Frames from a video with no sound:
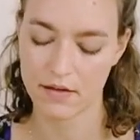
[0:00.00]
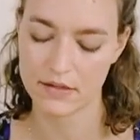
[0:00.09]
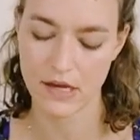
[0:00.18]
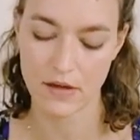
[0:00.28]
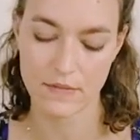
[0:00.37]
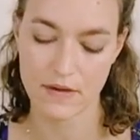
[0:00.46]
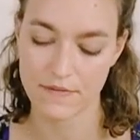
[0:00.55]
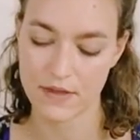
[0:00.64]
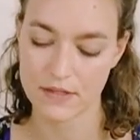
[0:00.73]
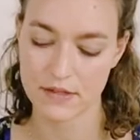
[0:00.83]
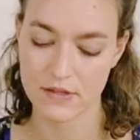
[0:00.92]
tell me if
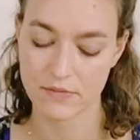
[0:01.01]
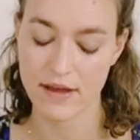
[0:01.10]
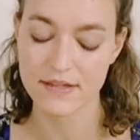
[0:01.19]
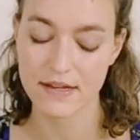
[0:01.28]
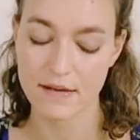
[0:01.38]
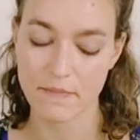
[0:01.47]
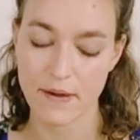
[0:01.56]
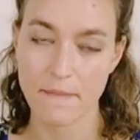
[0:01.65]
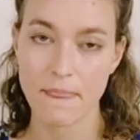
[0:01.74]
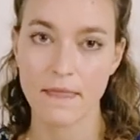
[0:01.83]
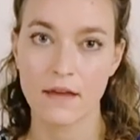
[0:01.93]
this is resonant, but
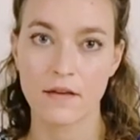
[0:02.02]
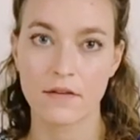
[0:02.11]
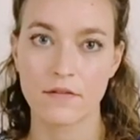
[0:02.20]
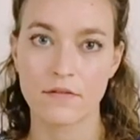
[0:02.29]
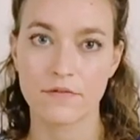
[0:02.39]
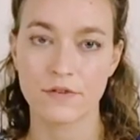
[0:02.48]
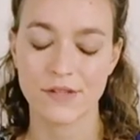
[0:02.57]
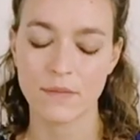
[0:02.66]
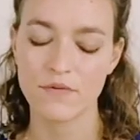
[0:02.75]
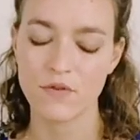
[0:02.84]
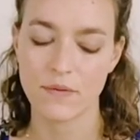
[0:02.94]
for some
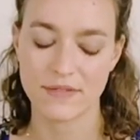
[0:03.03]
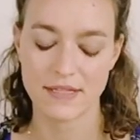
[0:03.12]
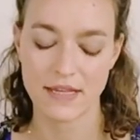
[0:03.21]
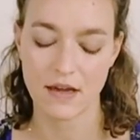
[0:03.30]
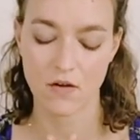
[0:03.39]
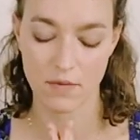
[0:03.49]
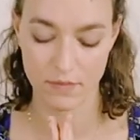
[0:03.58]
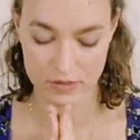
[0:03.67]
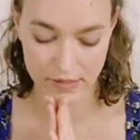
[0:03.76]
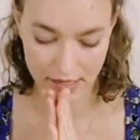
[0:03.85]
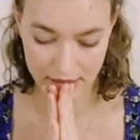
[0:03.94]
of you I'm seeing
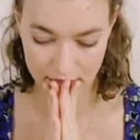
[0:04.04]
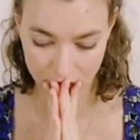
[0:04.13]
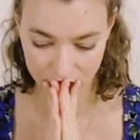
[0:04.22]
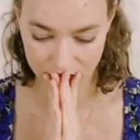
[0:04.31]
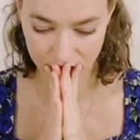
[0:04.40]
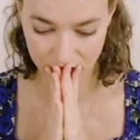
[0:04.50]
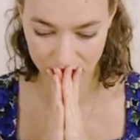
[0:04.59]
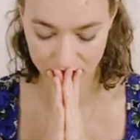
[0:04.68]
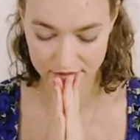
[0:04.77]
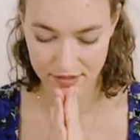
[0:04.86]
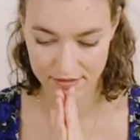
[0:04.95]
almost like there
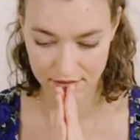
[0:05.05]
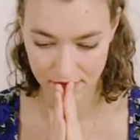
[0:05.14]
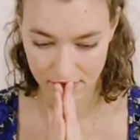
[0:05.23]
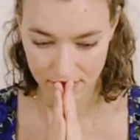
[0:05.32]
is this,